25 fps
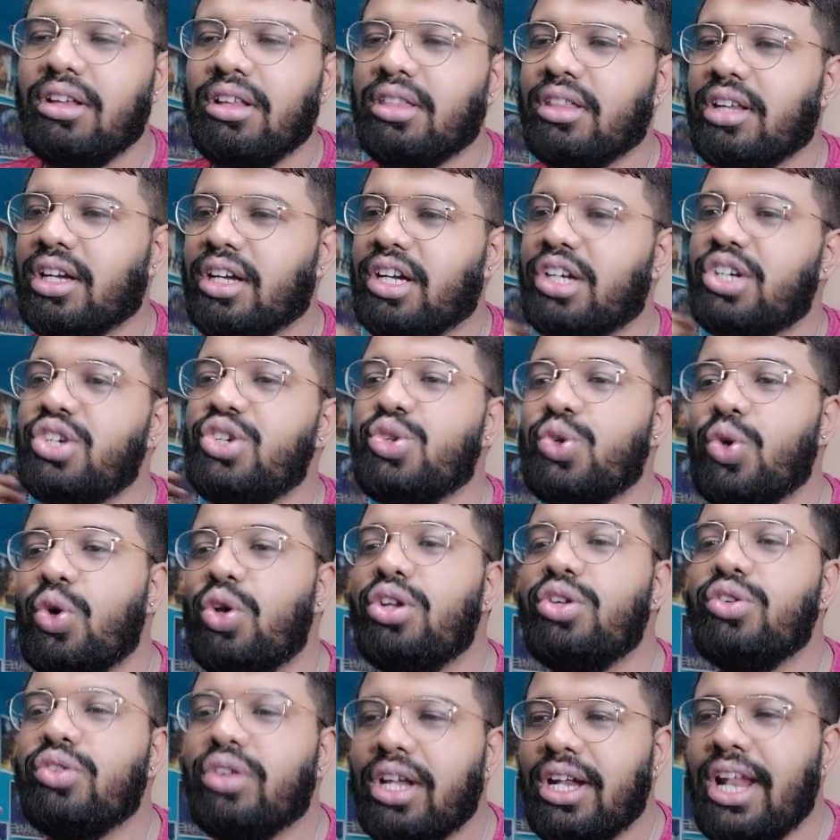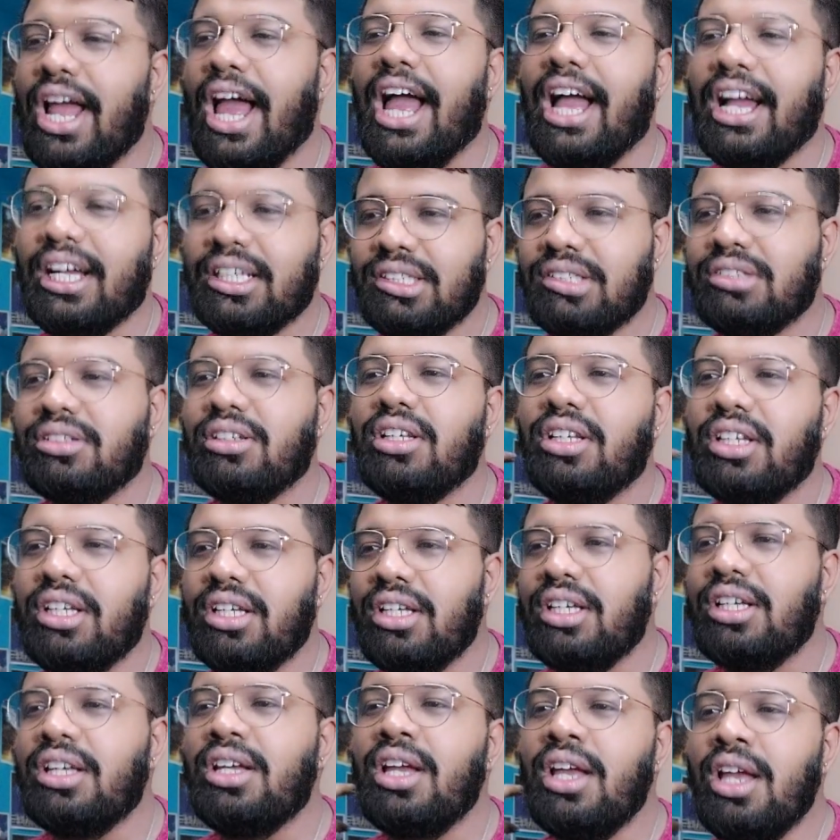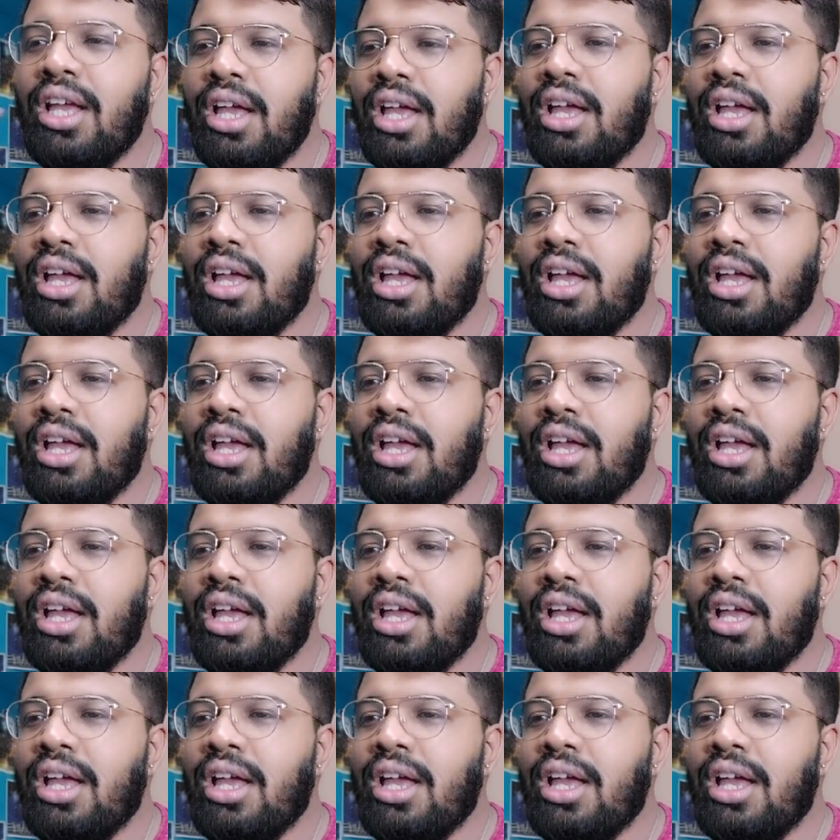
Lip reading: the control, you can actually